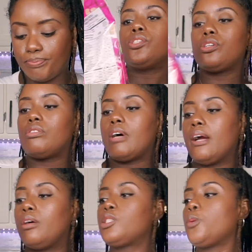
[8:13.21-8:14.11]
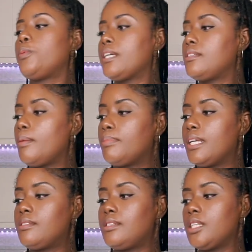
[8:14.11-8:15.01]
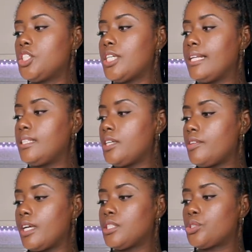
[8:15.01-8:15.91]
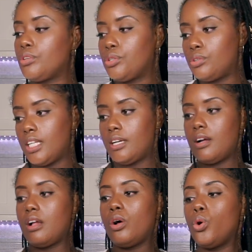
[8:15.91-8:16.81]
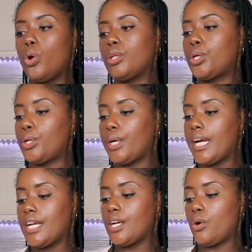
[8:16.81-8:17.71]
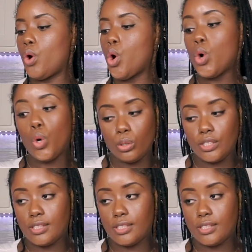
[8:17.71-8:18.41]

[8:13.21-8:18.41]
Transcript: So I also picked up this Sunshine Cereals granola, whole grain oats.